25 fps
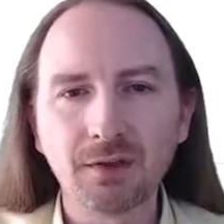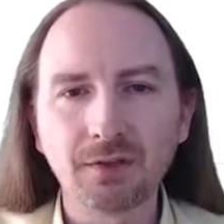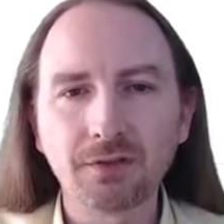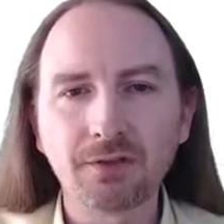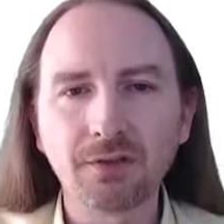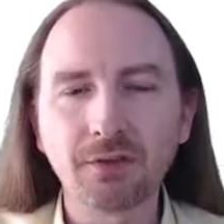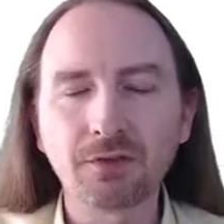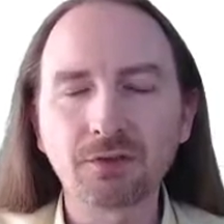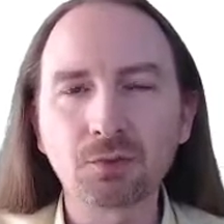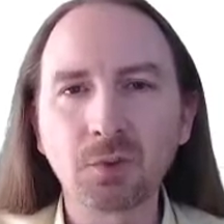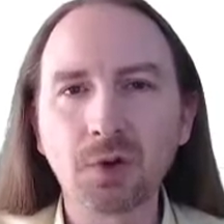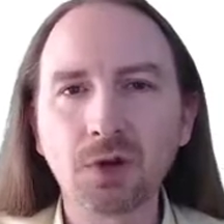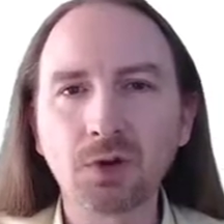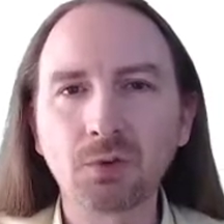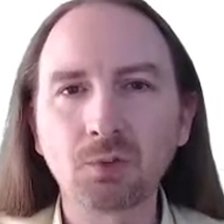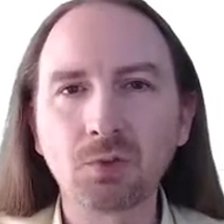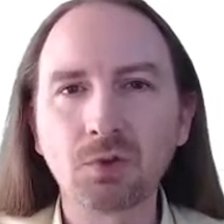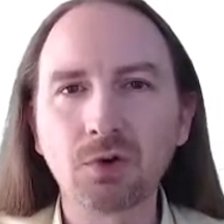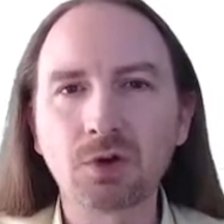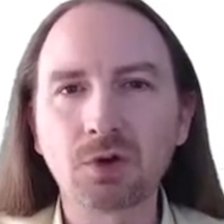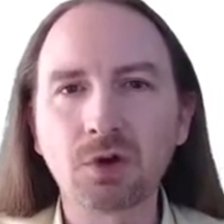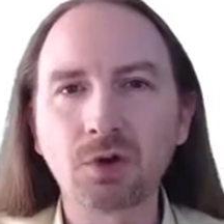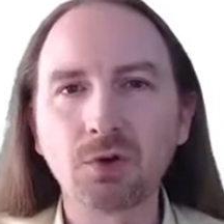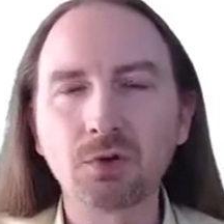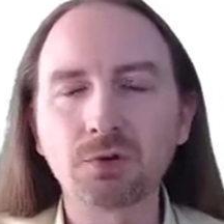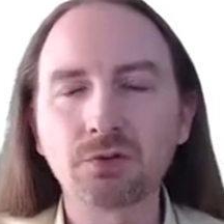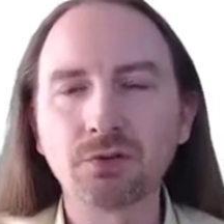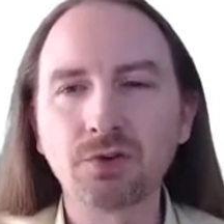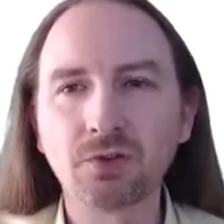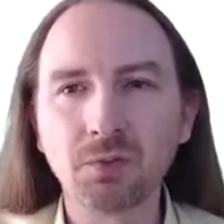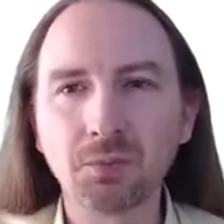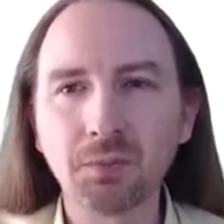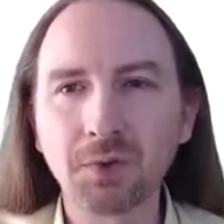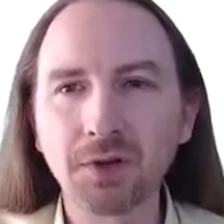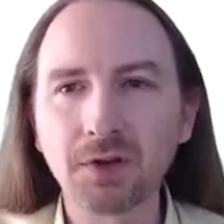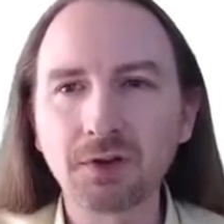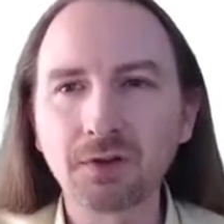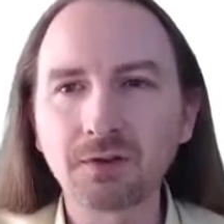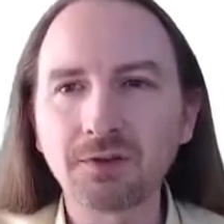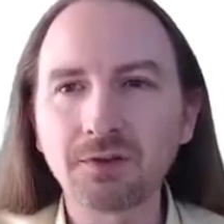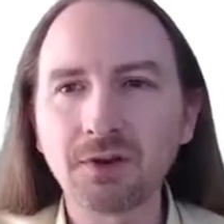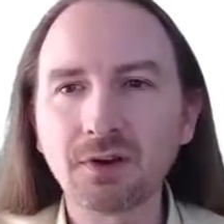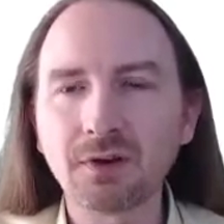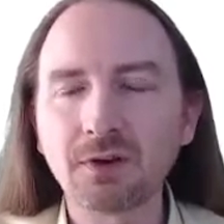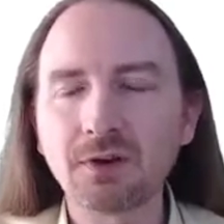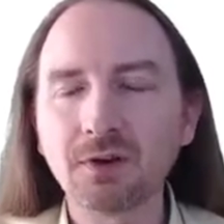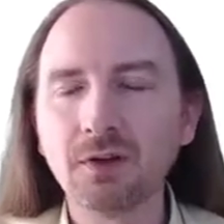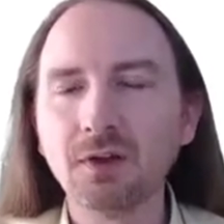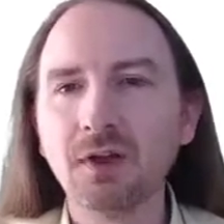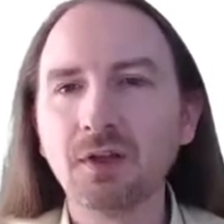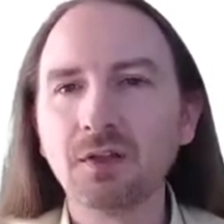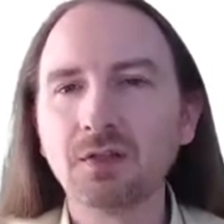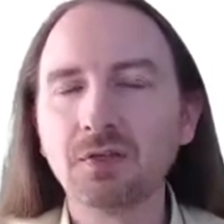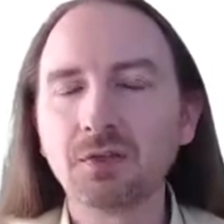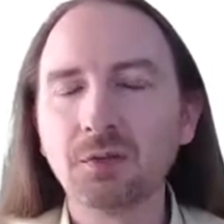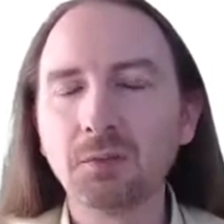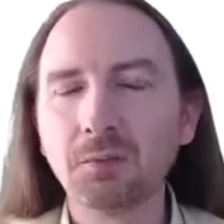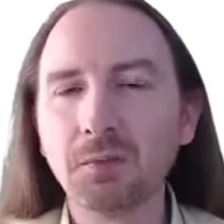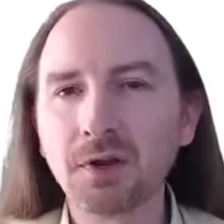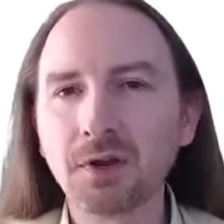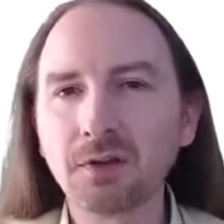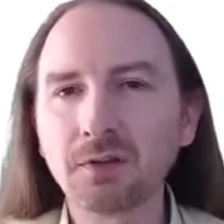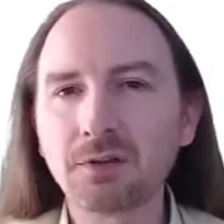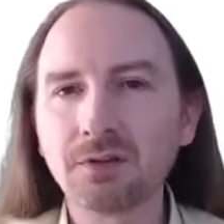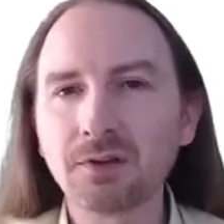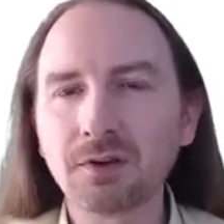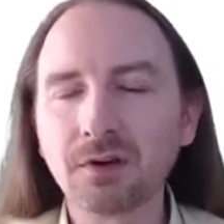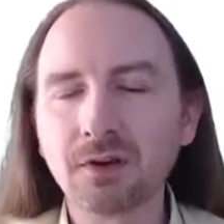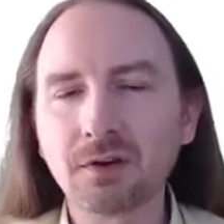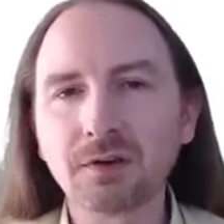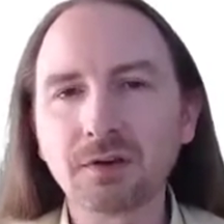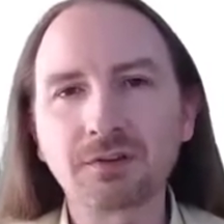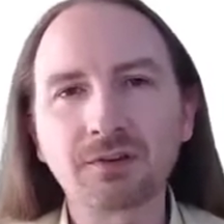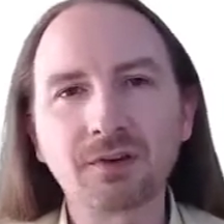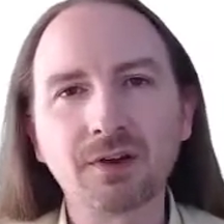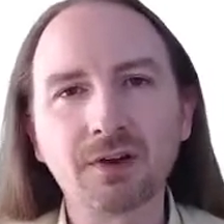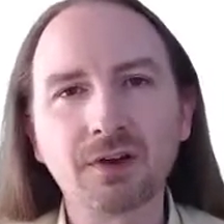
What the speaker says: this one will go to the middle tier. The middle tier is going to